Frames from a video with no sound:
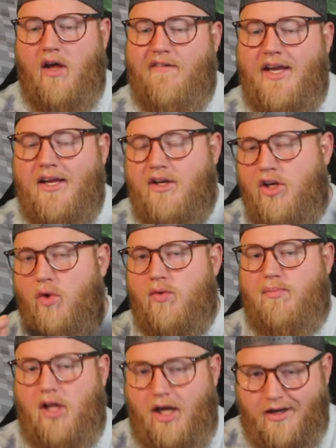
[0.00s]
a
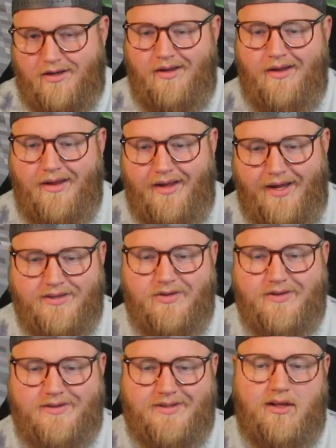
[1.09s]
note block. As you
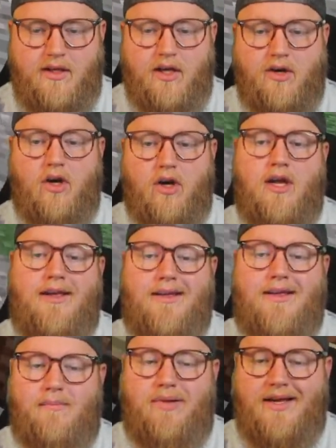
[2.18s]
can see here,
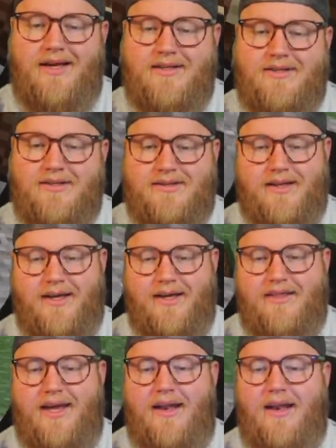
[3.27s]
it plays just like
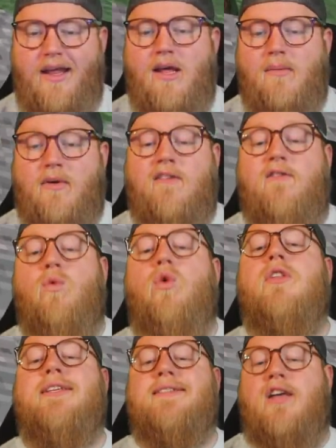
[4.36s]
that, but if
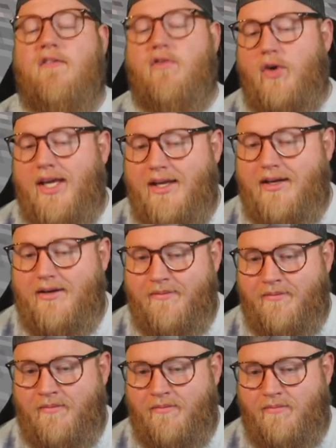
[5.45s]
wool is covering it,
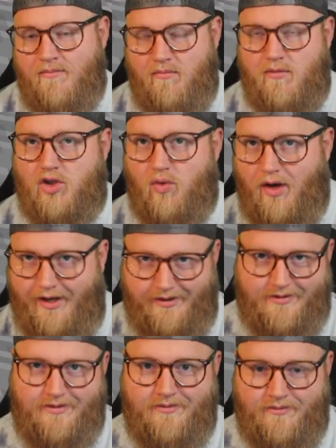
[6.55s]
it's
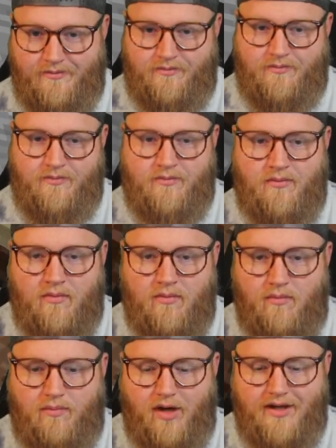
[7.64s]
quiet.
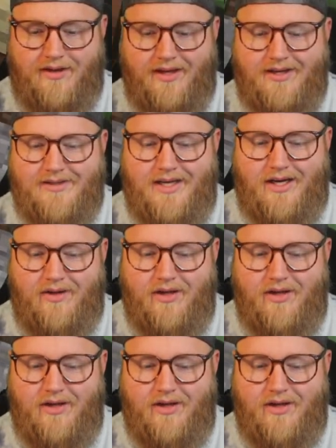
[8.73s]
But that is now the